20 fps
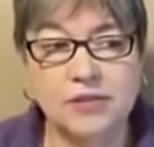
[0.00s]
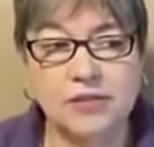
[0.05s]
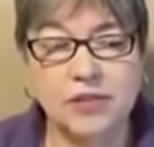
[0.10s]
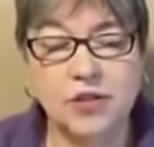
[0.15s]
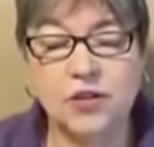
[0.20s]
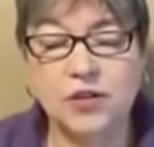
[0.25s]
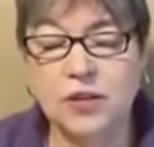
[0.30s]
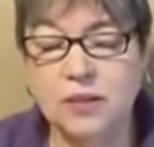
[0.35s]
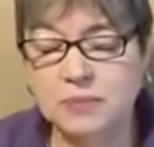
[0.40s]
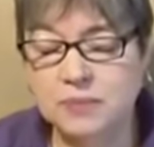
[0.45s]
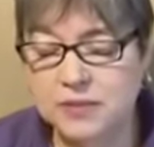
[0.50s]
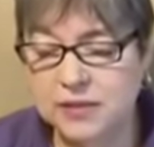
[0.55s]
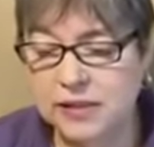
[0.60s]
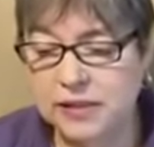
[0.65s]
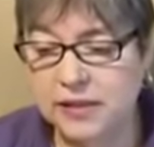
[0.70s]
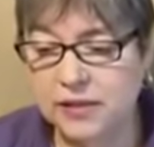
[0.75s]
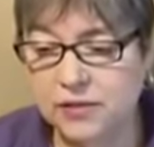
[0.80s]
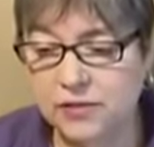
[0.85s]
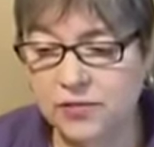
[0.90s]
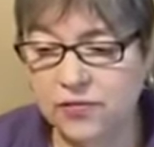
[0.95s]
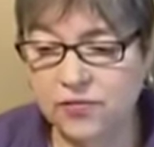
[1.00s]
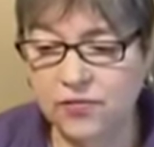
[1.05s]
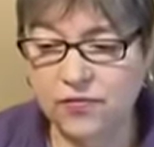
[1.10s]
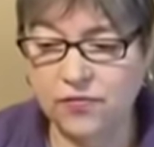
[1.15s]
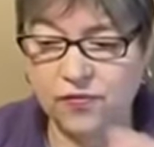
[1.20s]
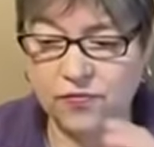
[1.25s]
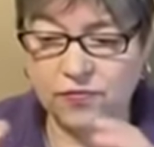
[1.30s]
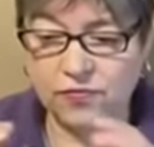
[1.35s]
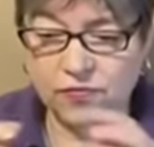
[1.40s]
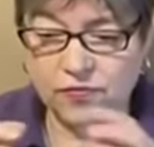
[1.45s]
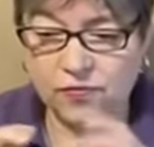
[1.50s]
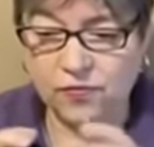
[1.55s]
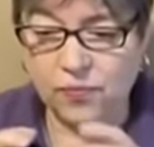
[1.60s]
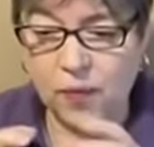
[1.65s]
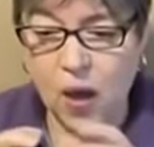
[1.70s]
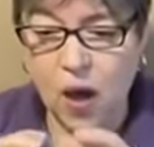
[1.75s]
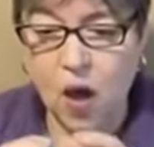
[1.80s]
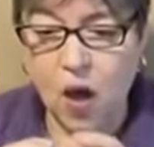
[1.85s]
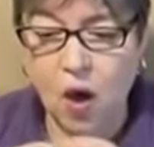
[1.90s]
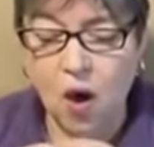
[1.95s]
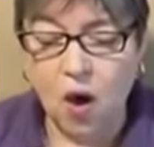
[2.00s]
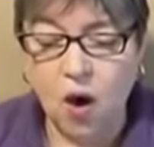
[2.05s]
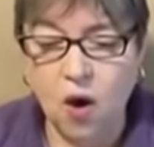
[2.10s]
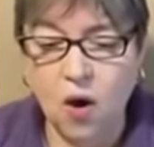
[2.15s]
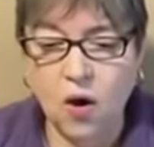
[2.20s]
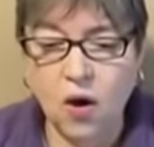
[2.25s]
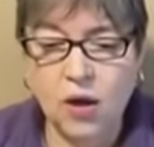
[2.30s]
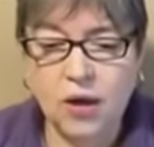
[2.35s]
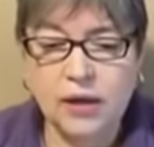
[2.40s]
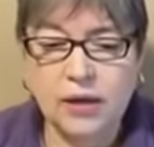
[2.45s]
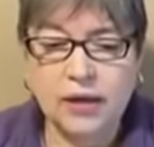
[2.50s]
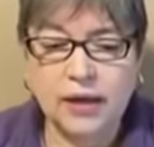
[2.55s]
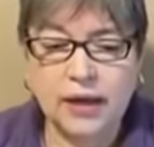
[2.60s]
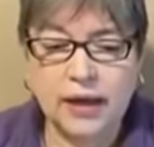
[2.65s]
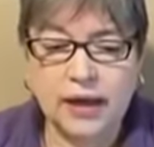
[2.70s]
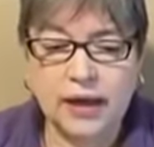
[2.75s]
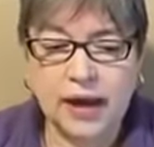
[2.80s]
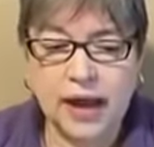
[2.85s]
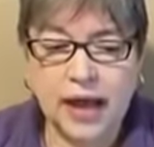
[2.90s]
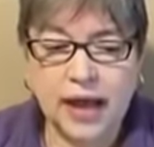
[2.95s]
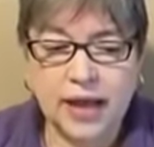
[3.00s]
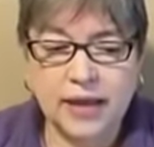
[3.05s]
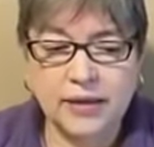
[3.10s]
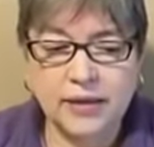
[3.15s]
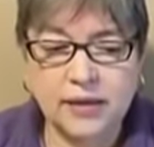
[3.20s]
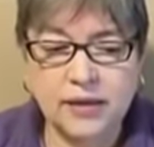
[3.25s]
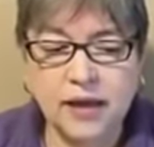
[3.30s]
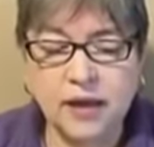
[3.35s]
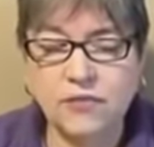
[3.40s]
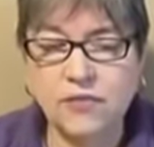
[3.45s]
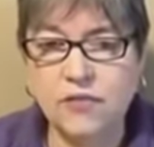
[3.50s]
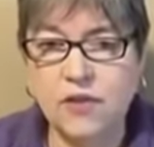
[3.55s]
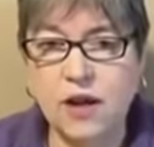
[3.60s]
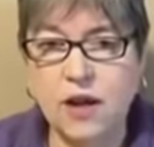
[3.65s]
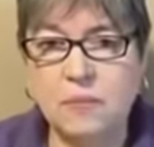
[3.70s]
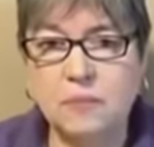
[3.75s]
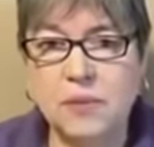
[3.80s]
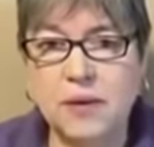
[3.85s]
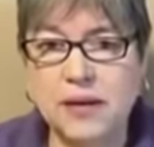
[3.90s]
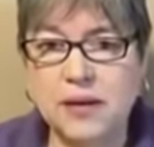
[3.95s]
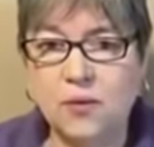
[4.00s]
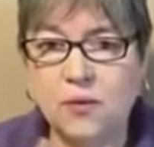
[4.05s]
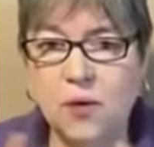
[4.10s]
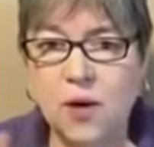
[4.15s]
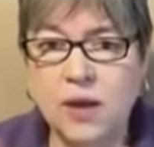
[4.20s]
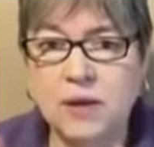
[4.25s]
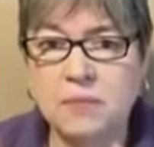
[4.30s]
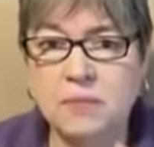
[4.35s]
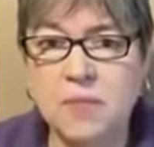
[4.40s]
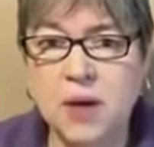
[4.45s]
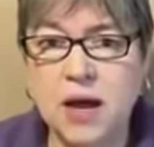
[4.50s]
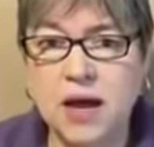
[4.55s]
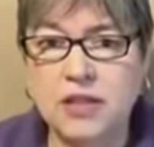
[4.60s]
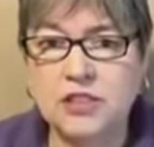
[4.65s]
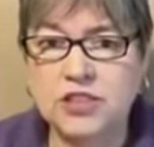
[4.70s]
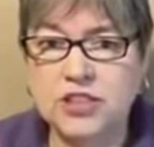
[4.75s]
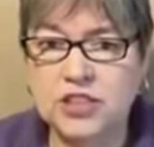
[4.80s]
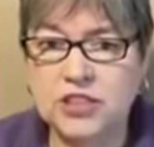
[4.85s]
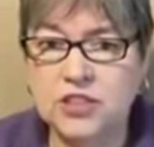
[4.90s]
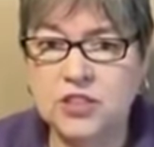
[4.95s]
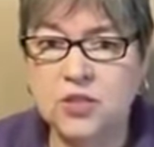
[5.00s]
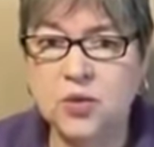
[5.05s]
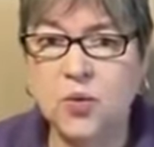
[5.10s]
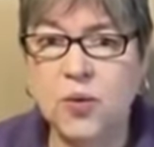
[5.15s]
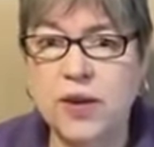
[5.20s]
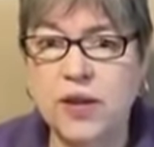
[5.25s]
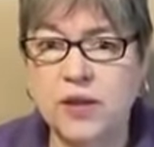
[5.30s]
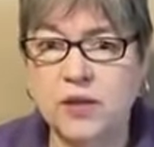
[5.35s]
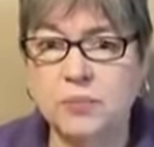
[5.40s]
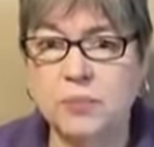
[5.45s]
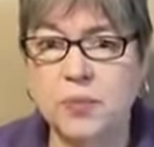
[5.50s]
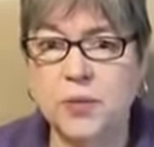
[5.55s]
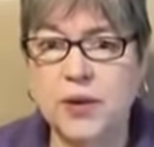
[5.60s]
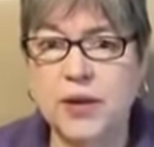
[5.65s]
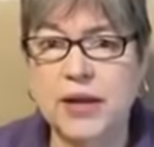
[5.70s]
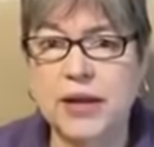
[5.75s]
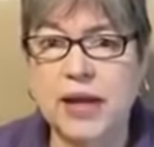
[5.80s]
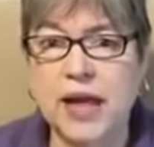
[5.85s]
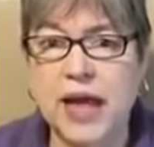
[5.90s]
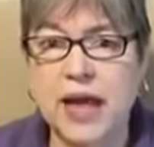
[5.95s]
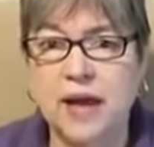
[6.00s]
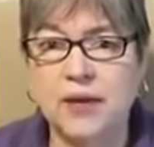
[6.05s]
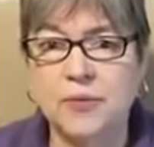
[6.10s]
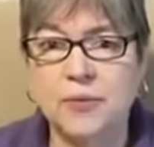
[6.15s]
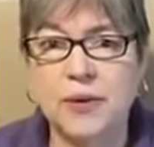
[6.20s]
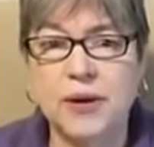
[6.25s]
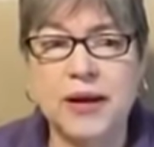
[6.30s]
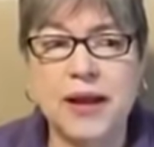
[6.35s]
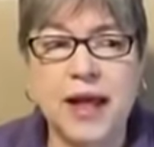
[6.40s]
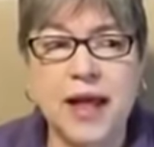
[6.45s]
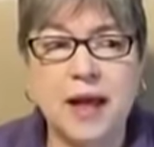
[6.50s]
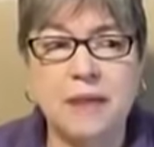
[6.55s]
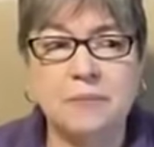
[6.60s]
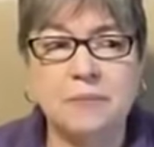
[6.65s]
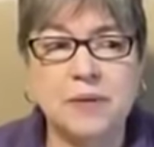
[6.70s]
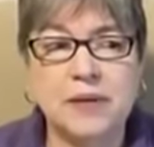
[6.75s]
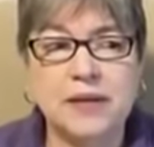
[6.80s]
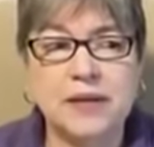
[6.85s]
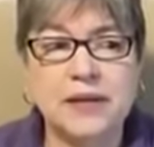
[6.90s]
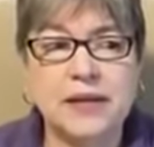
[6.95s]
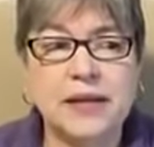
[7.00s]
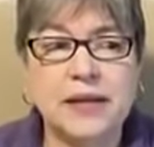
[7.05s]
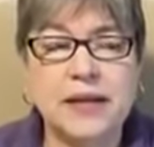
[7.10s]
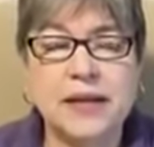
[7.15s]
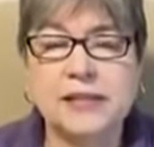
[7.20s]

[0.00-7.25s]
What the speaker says: Tulip's little paw, and I had to love her up, but it wasn't much. She squealed pretty loud when it happened.